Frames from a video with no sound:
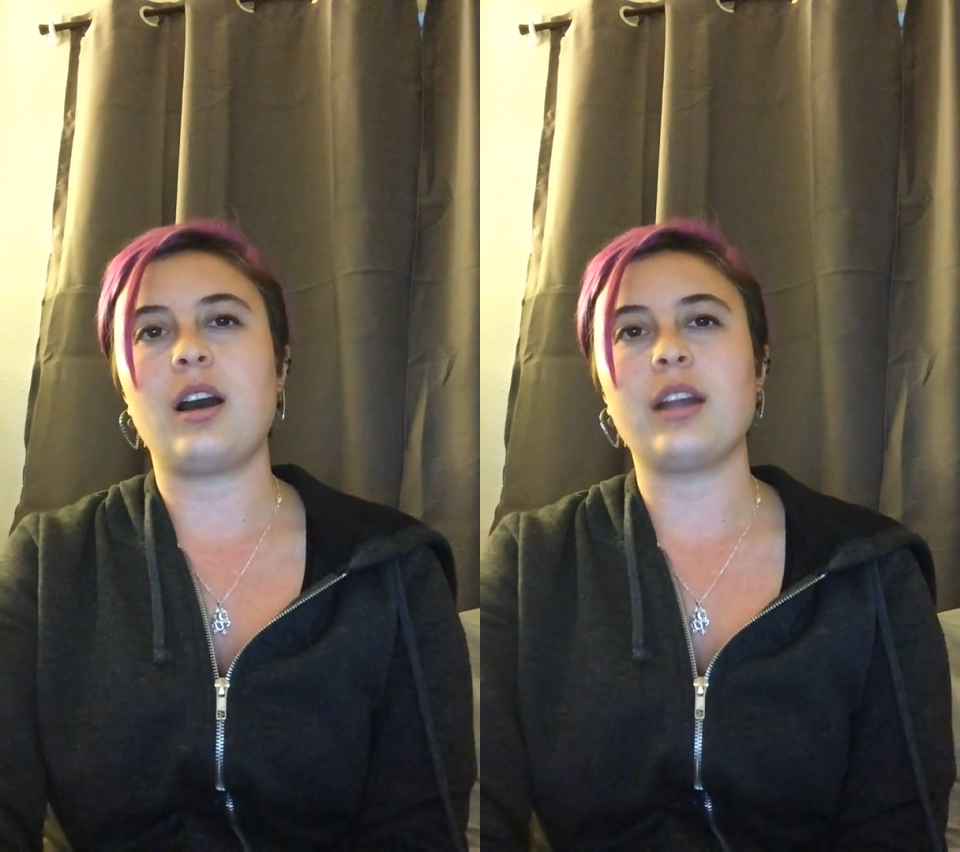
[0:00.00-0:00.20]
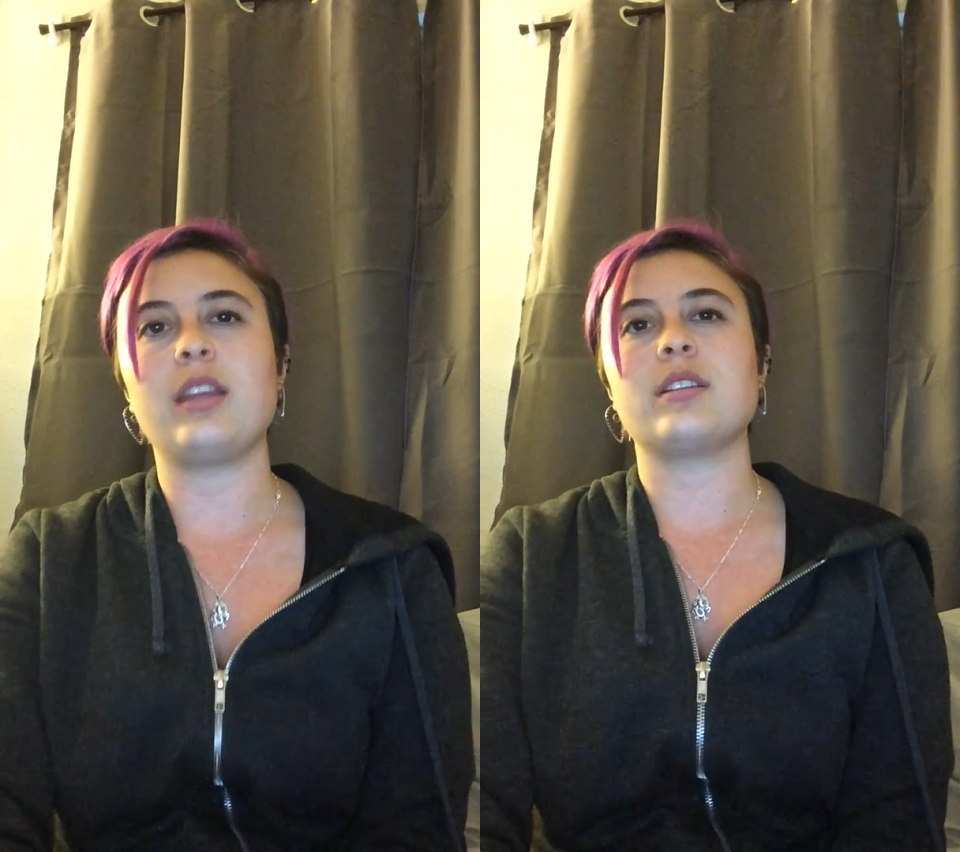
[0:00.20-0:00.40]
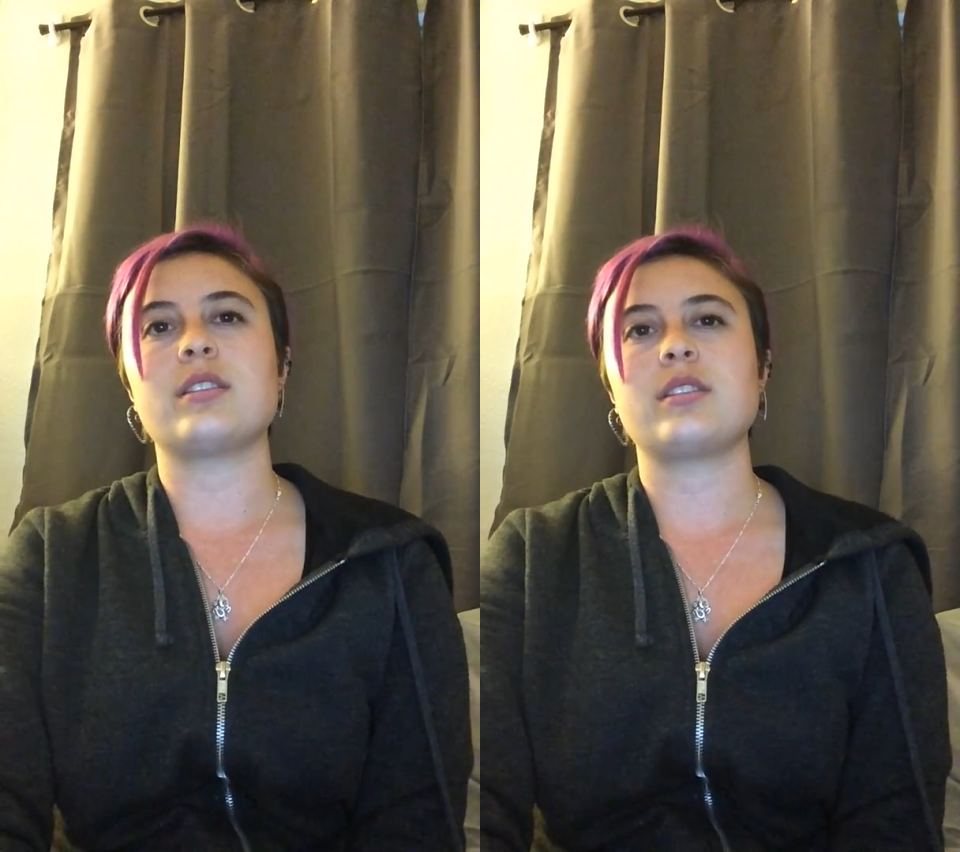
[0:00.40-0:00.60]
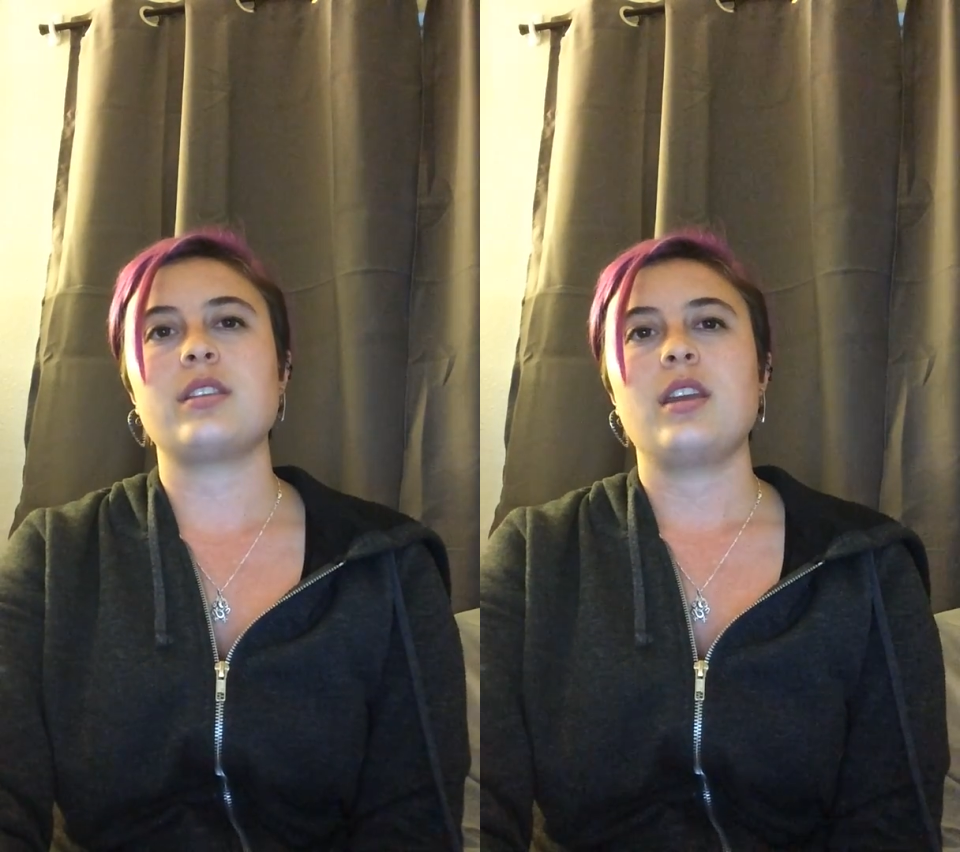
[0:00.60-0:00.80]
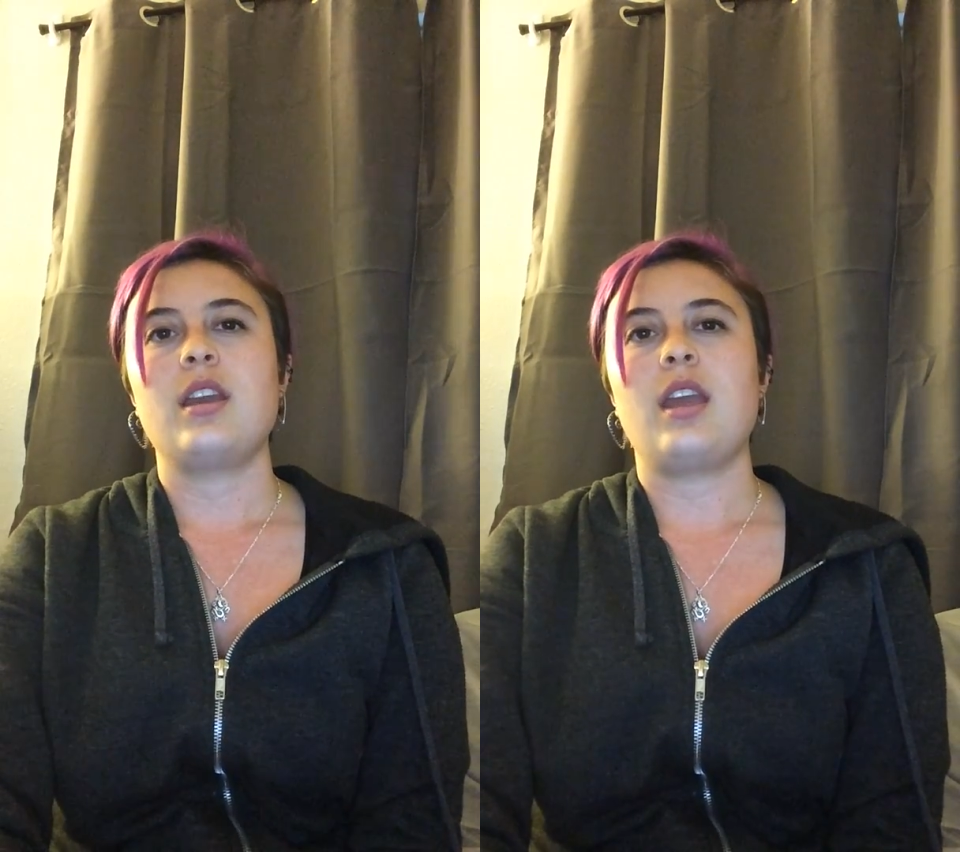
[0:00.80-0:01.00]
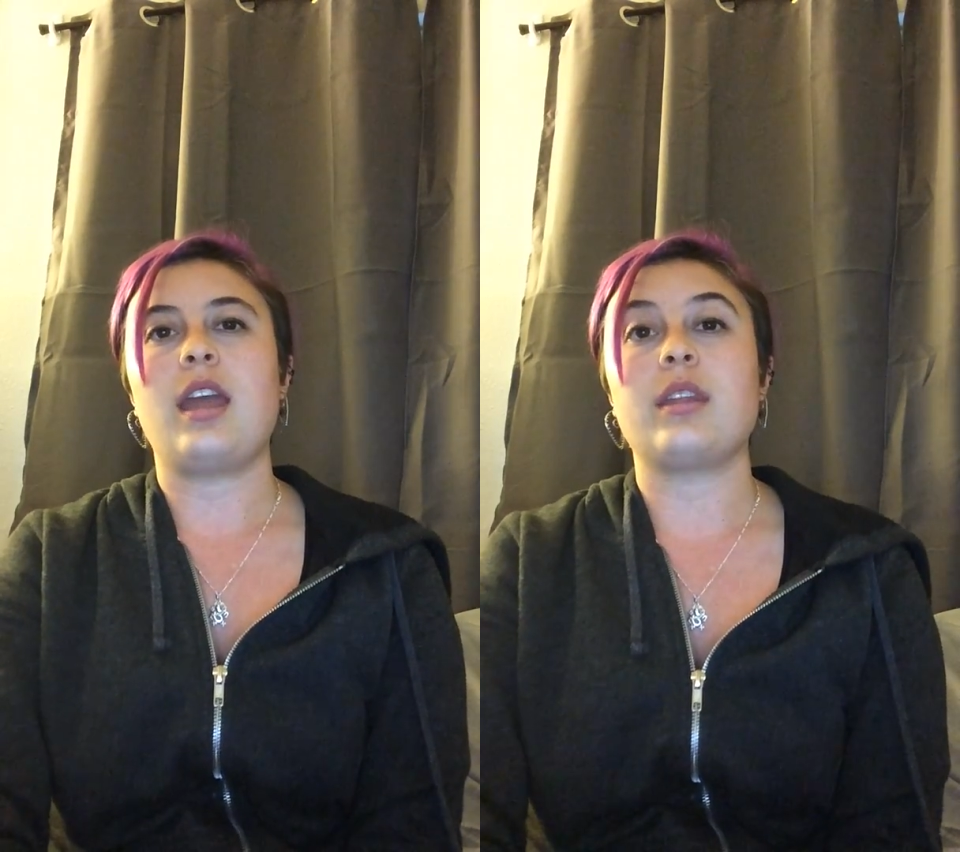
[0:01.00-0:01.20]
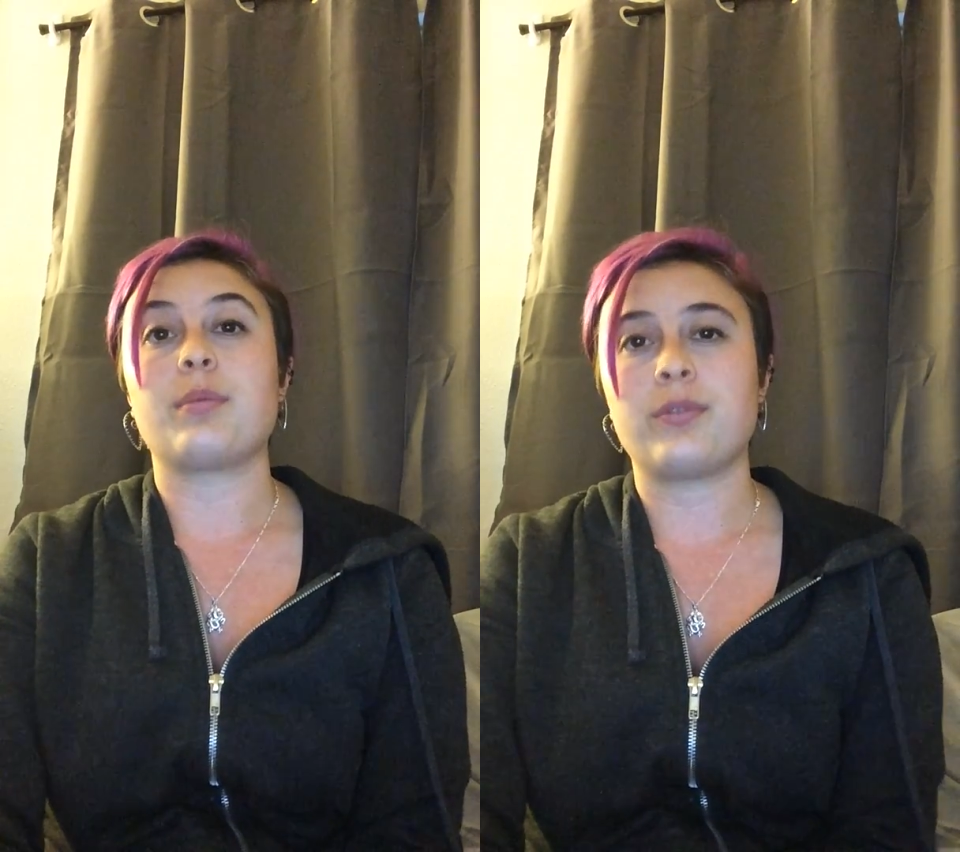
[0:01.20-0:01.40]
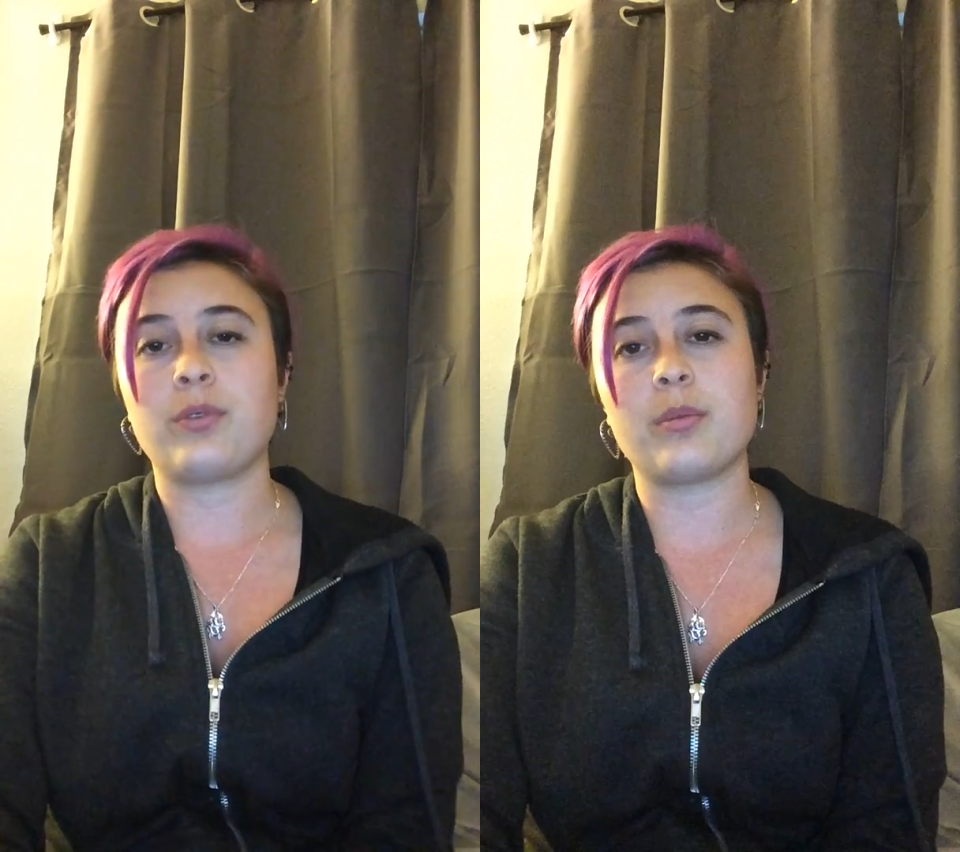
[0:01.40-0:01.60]
audience and the
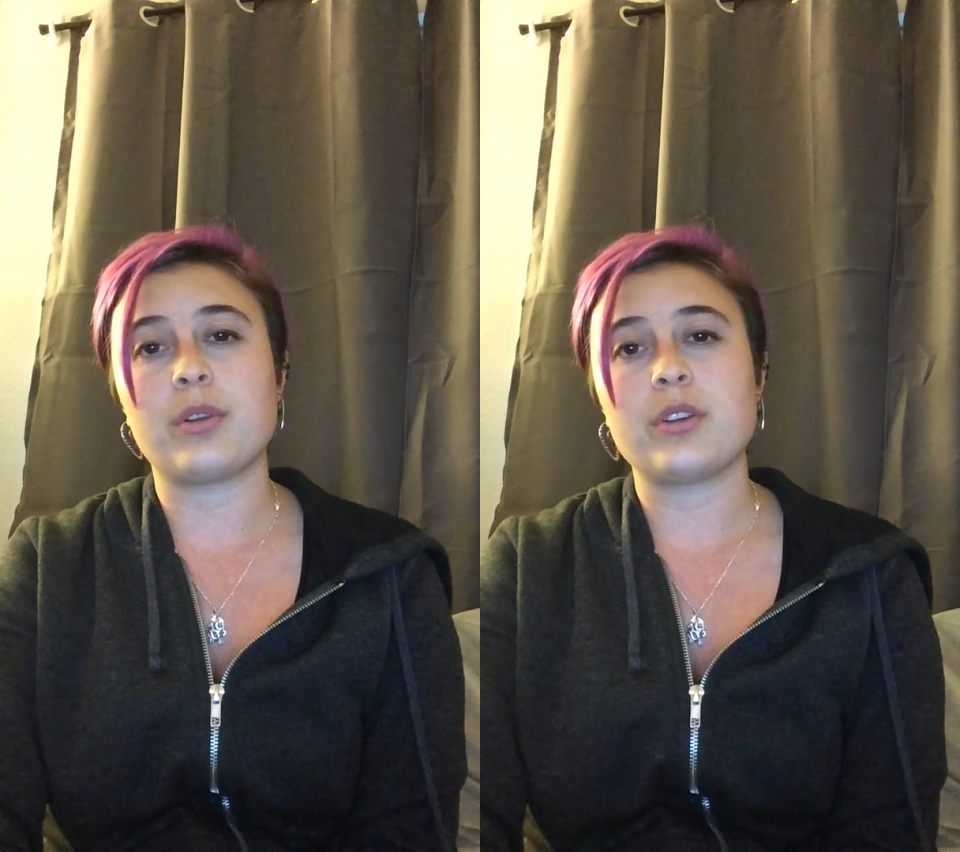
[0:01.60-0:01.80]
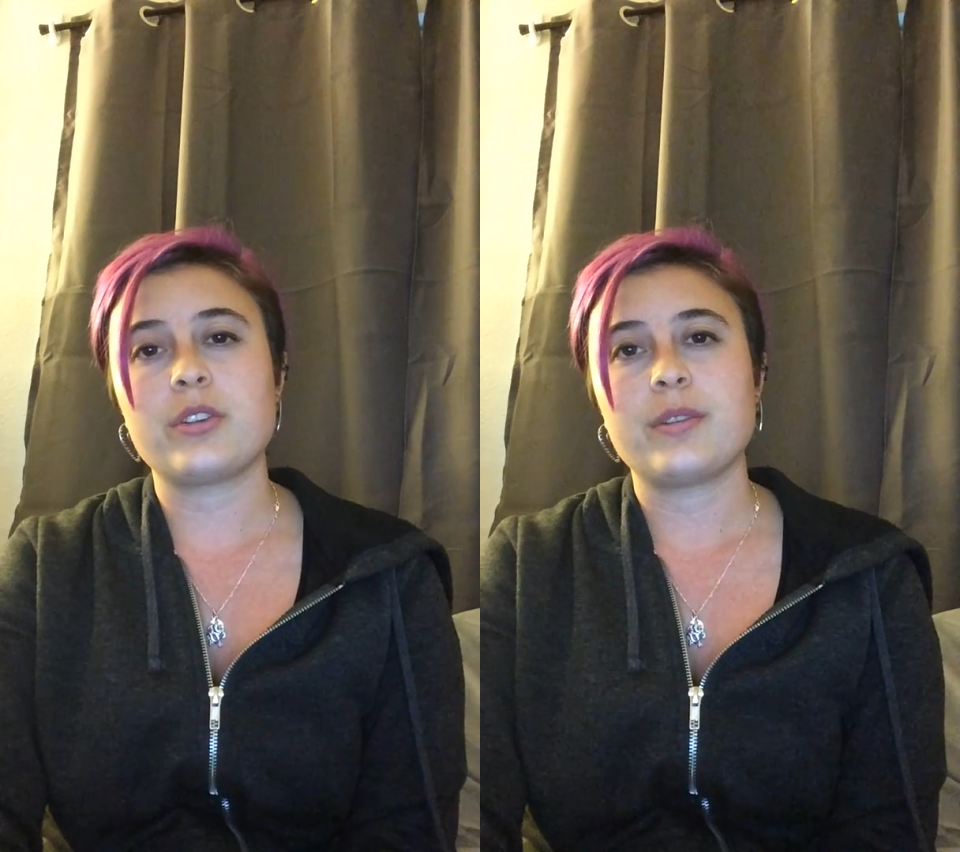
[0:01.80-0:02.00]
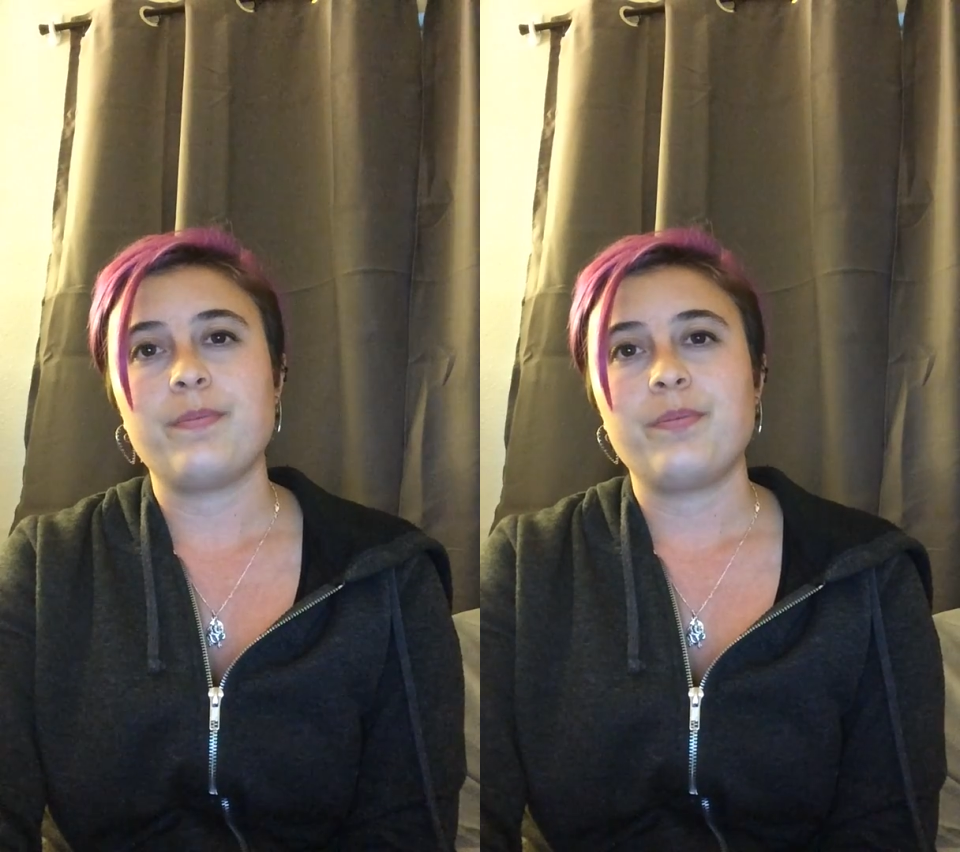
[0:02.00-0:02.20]
performers.